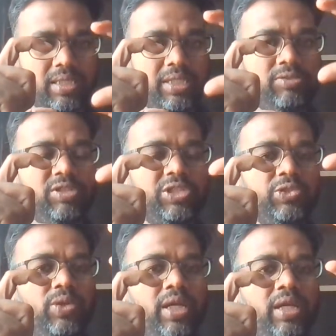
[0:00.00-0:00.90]
the user
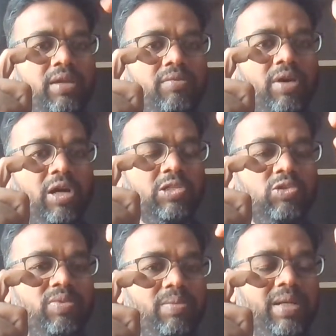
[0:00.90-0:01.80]
story
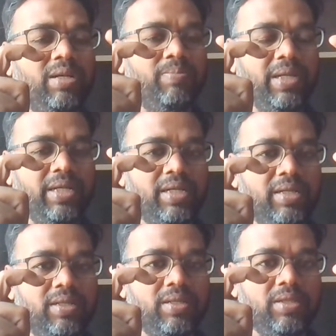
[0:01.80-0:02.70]
also will be completed.
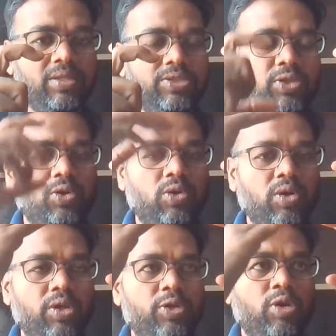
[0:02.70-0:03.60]

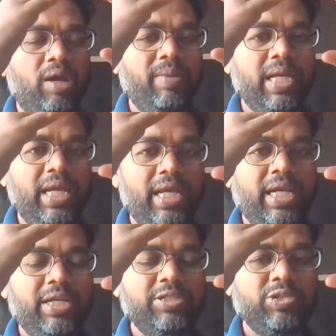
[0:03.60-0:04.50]
So you having
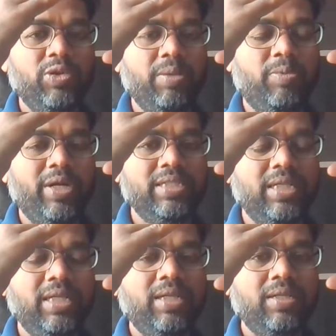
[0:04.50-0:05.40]
8 story points
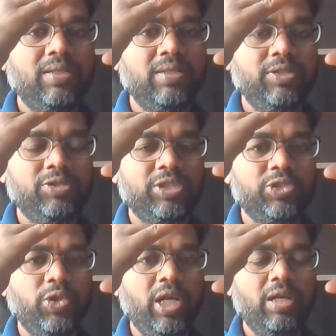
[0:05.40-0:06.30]
here, user
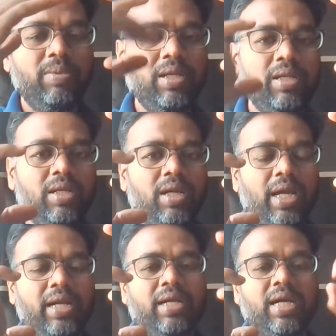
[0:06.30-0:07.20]
story level,
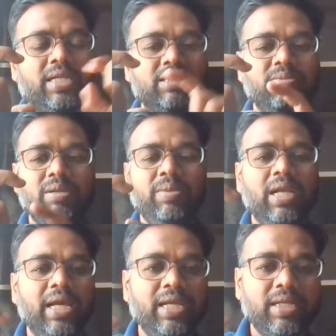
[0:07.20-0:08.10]
and task will be
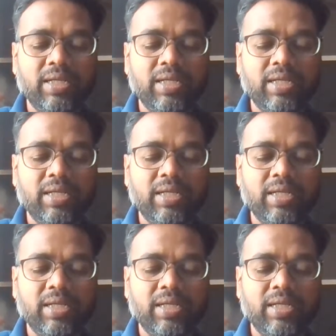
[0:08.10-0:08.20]
like